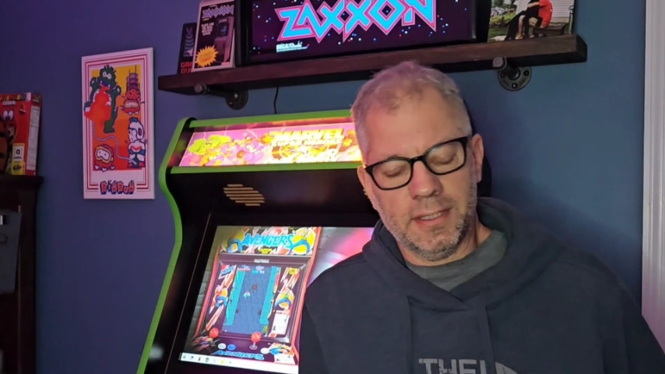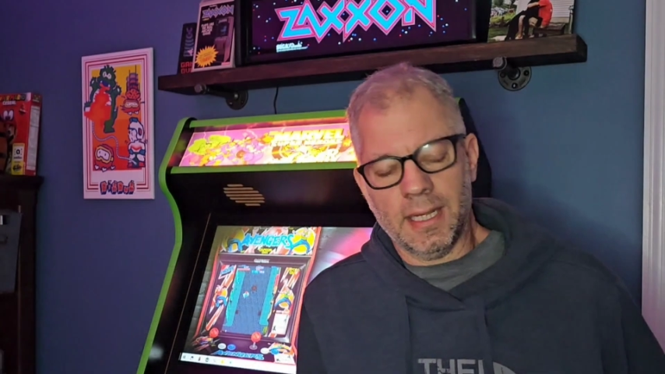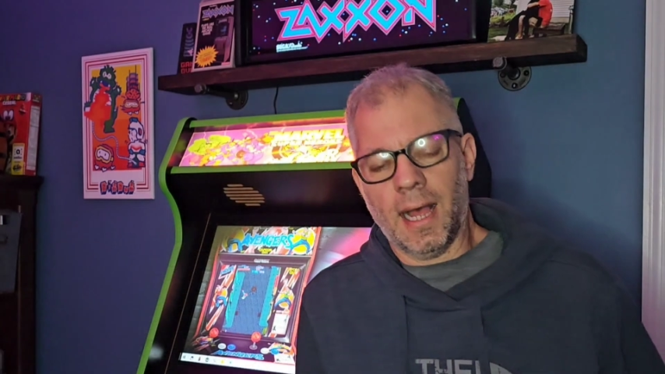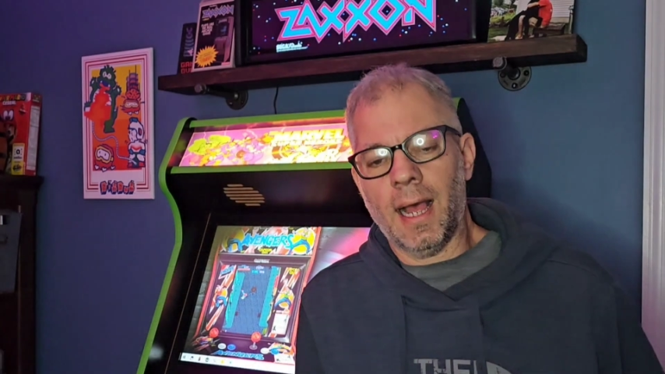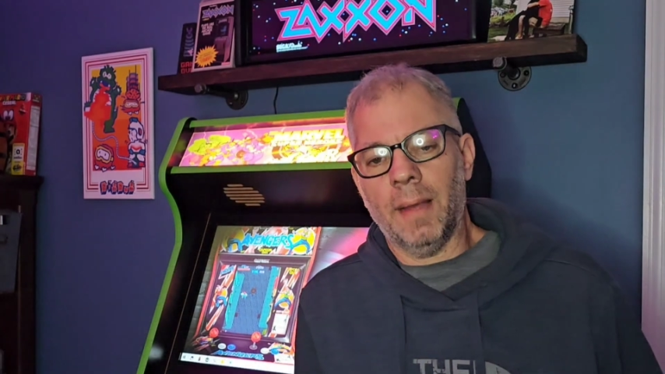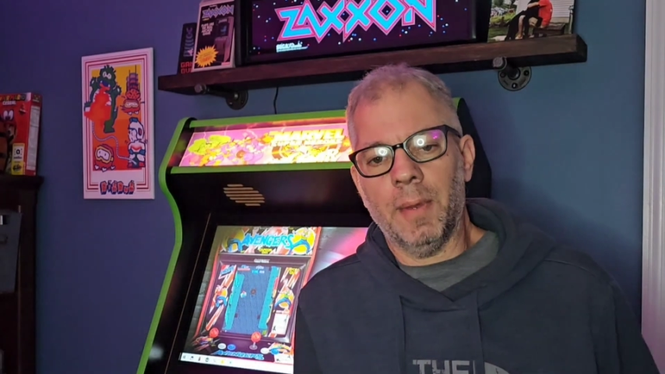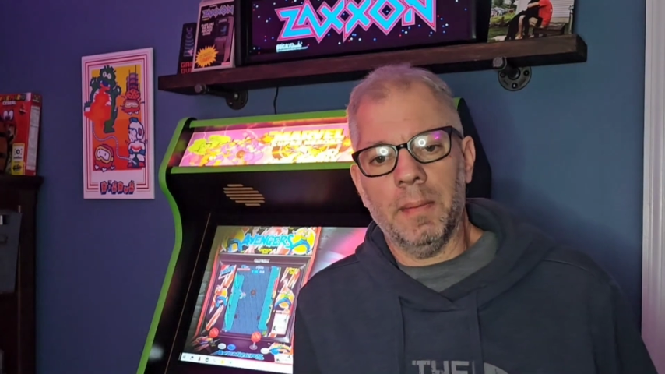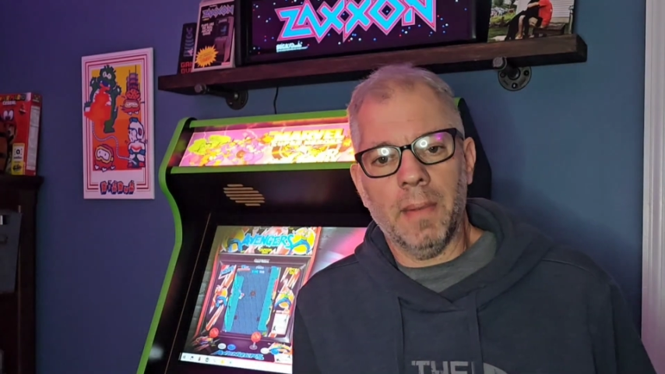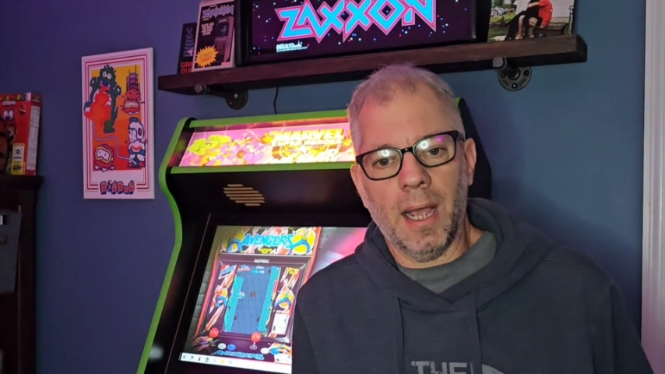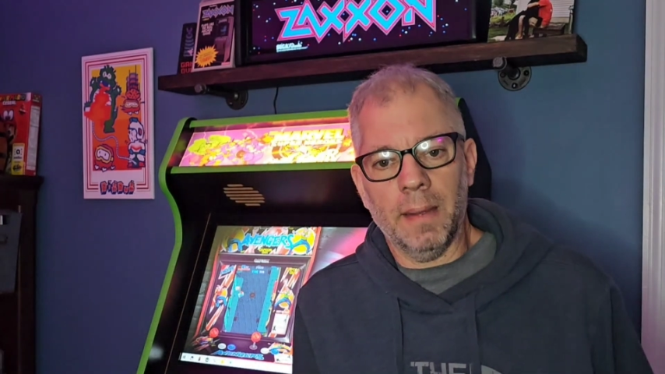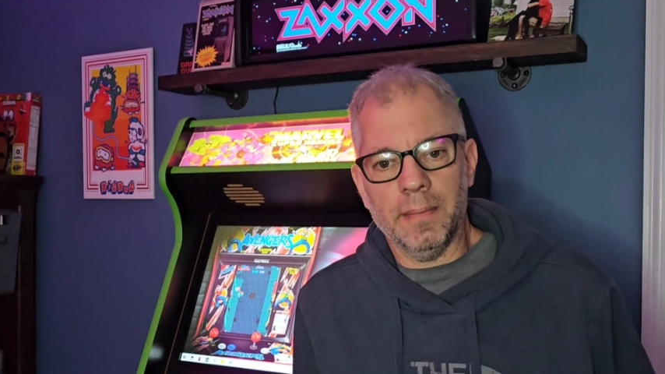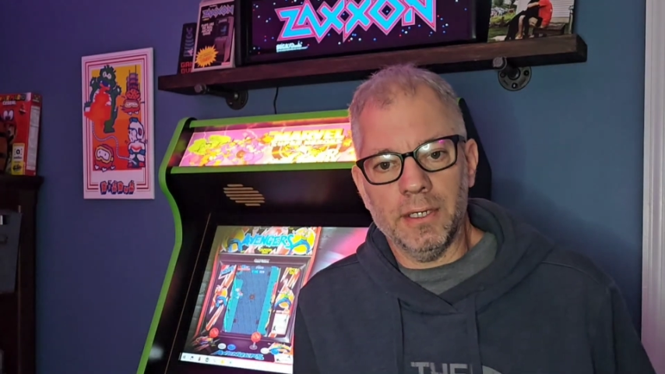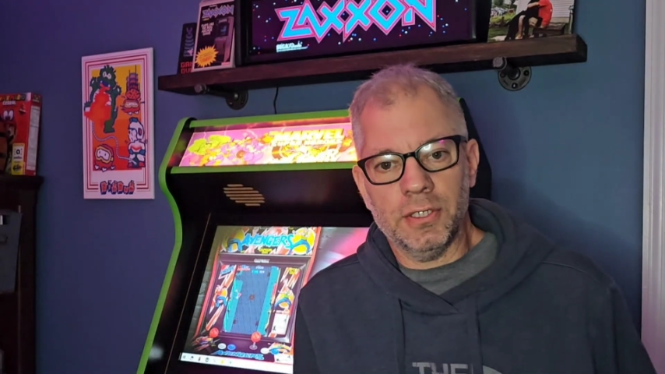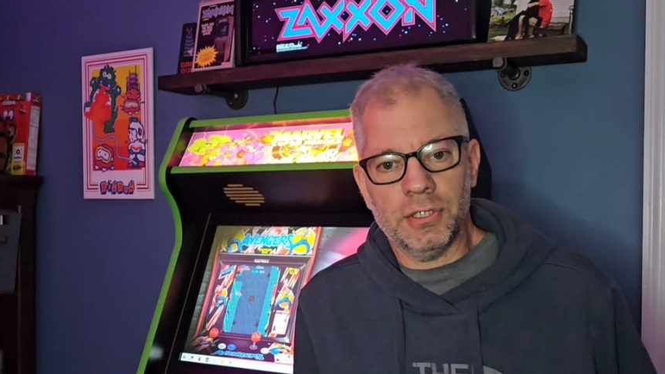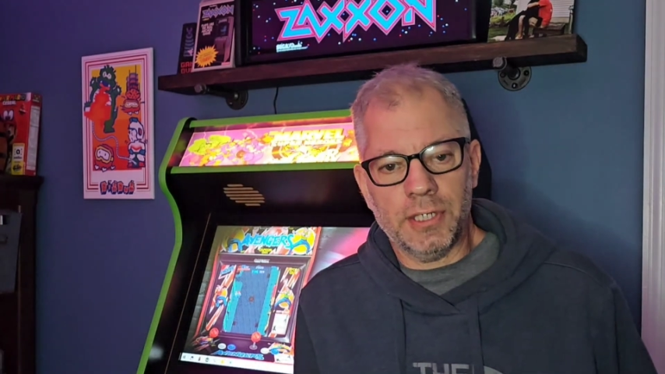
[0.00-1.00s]
dime in
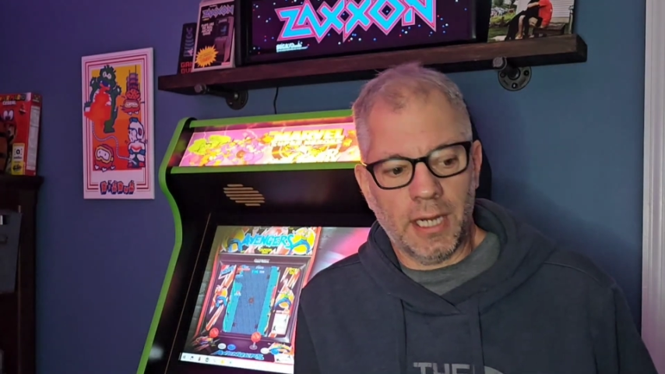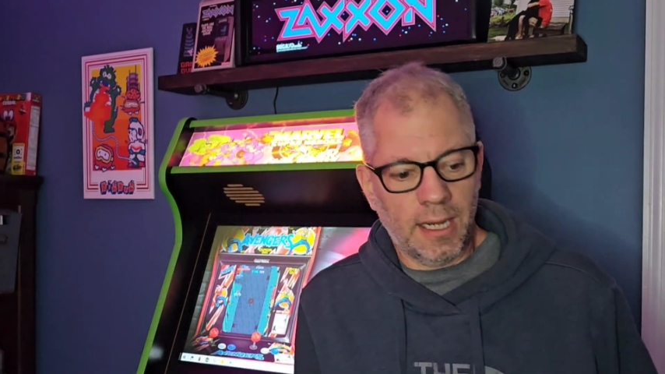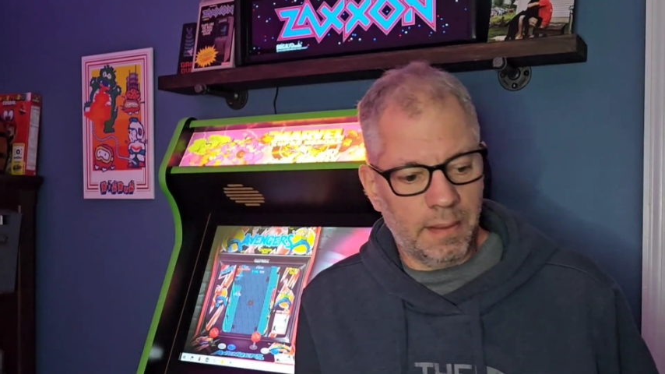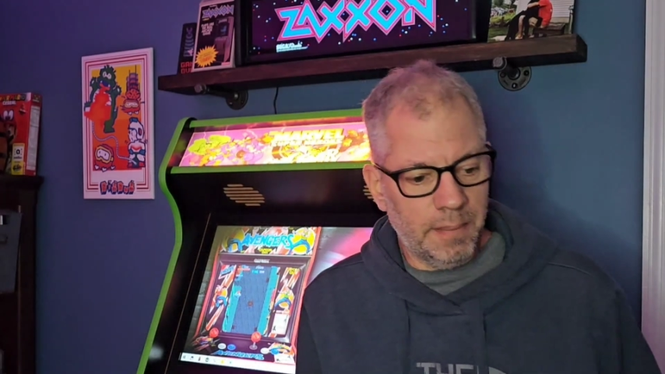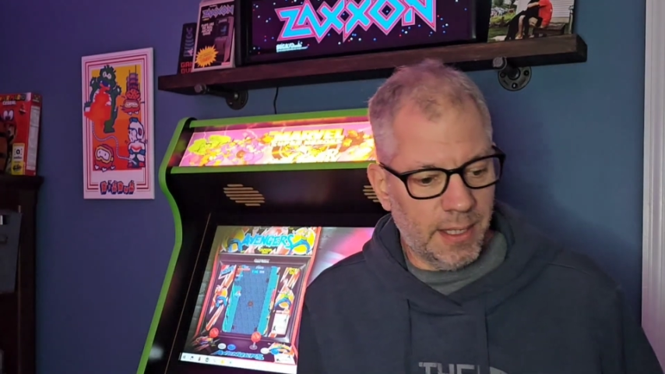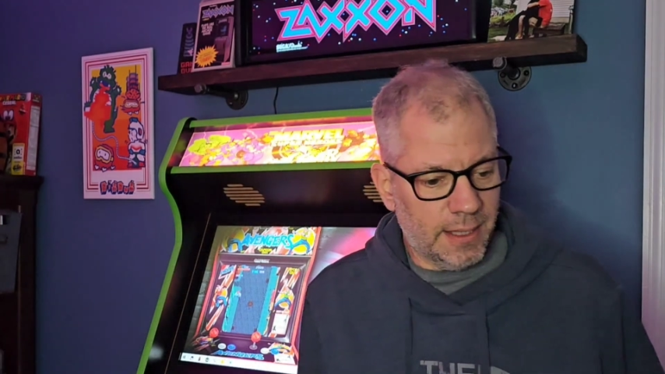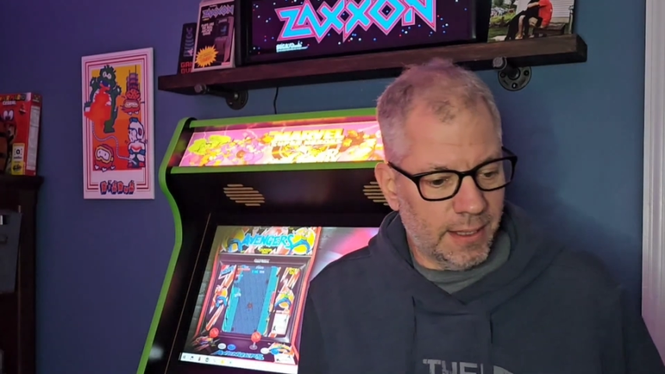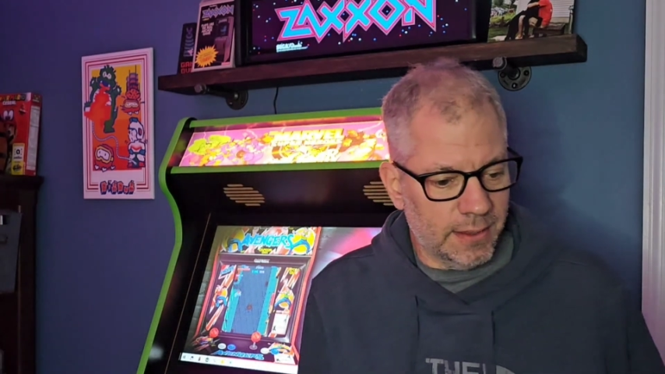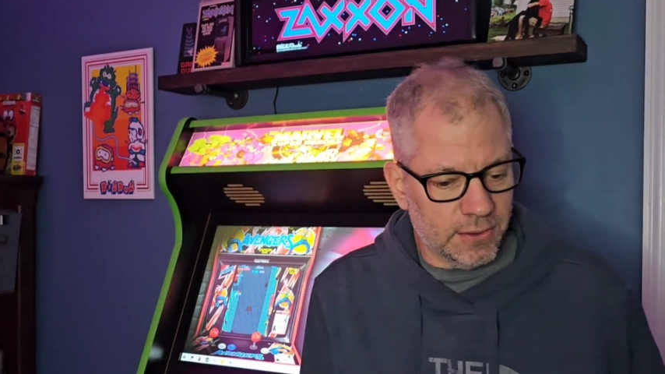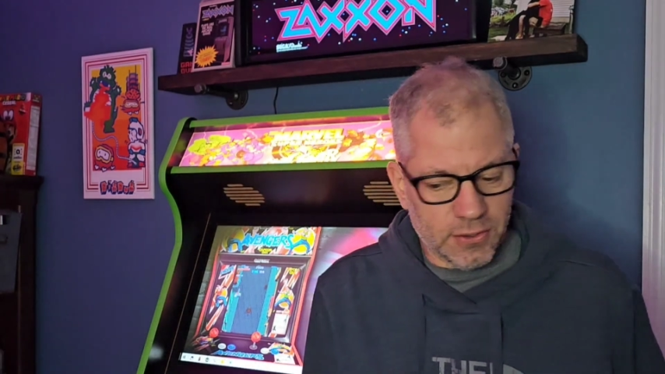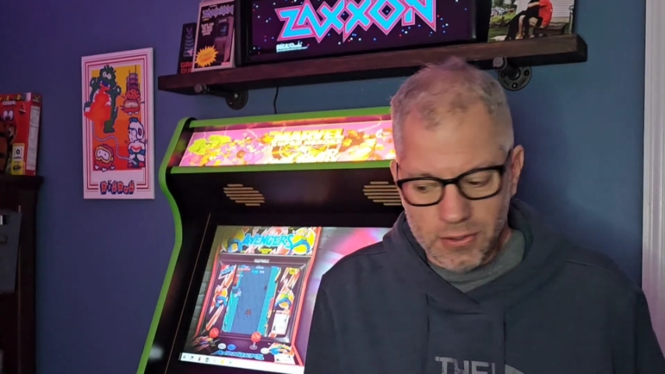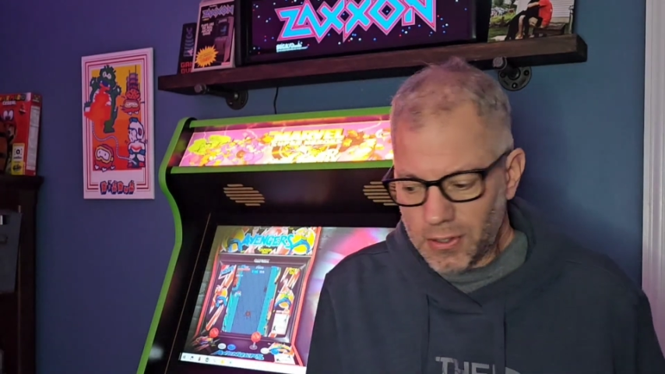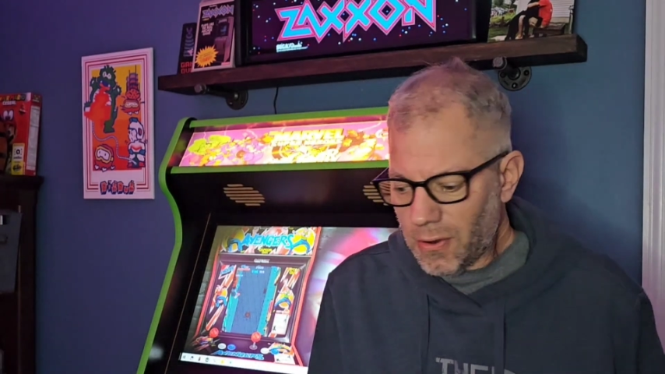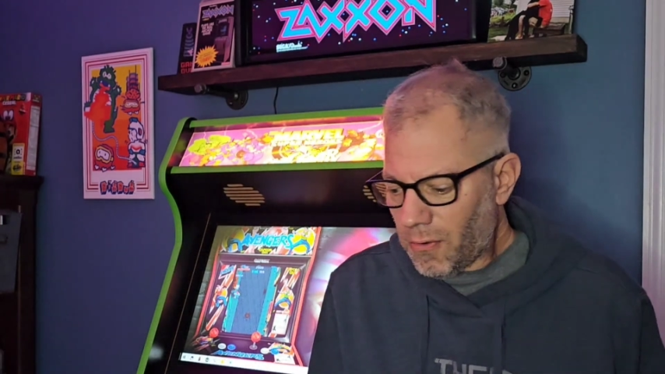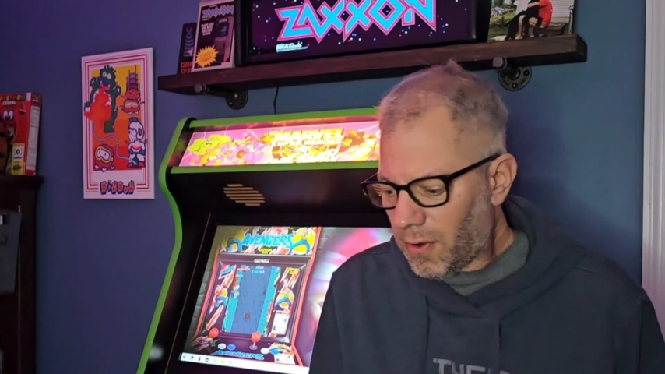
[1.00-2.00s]
my machine
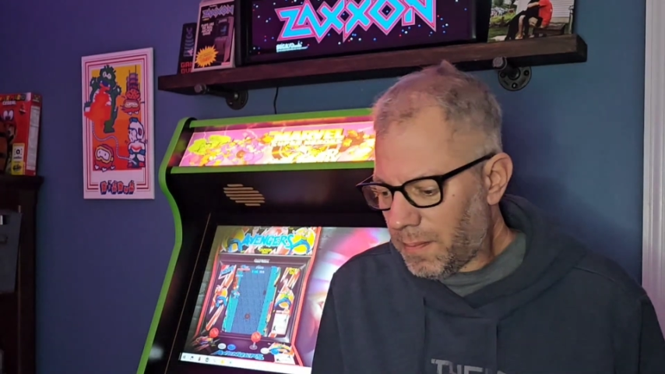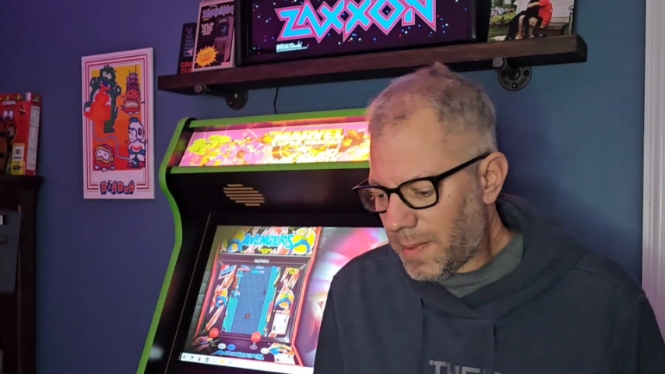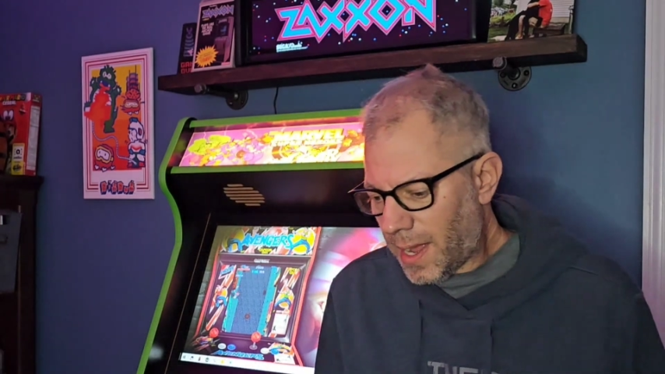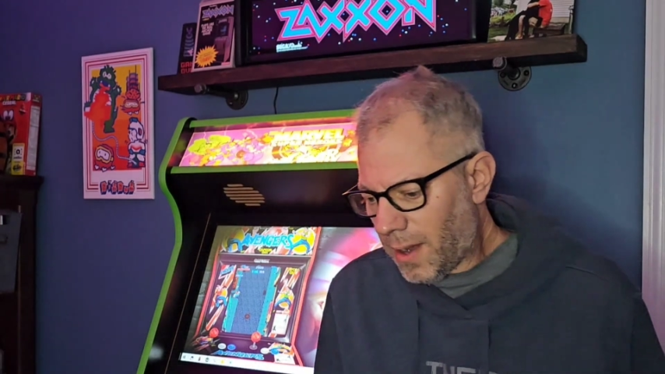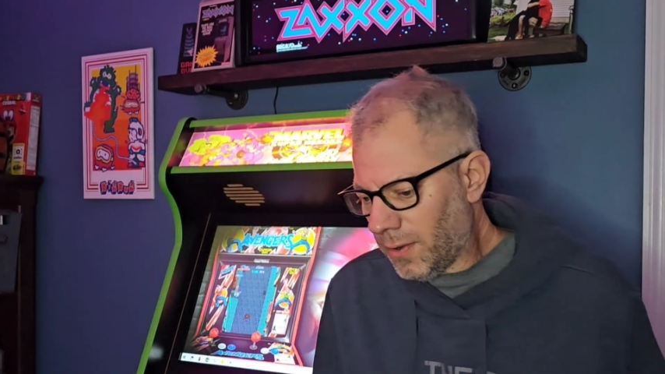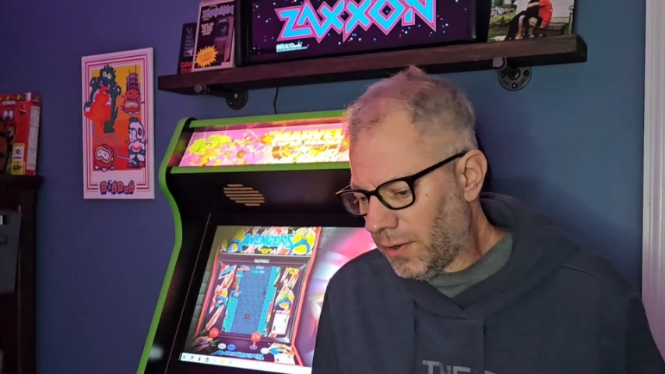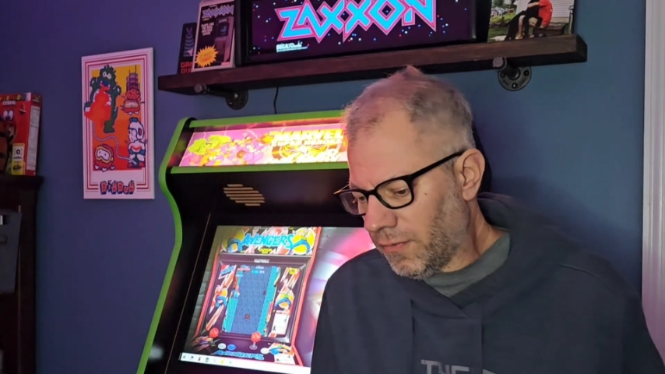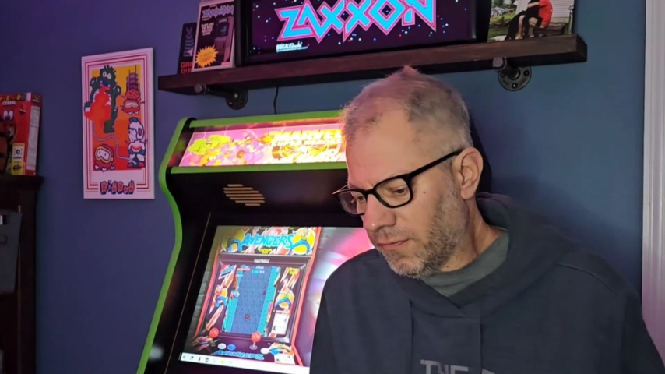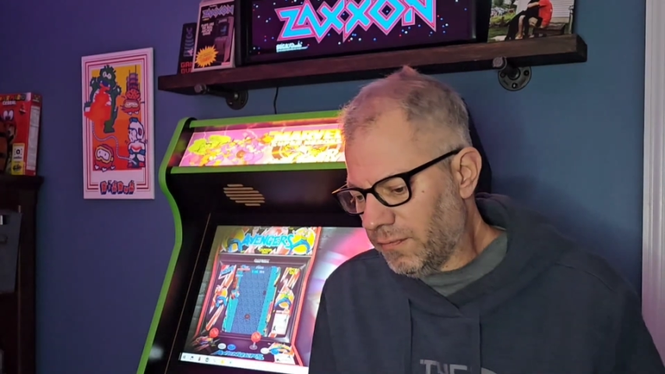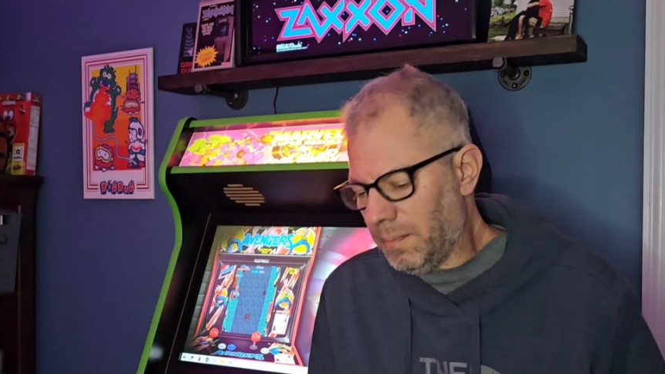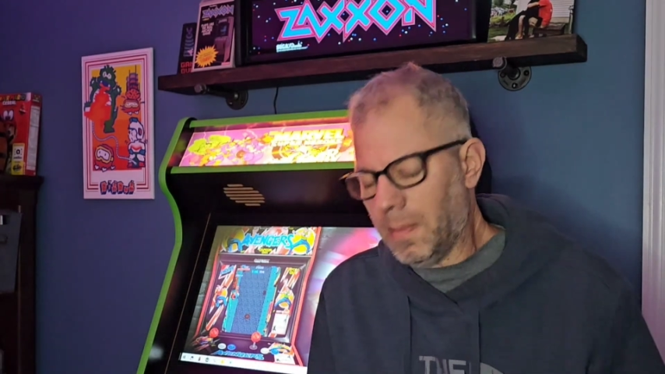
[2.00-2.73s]
because no amount of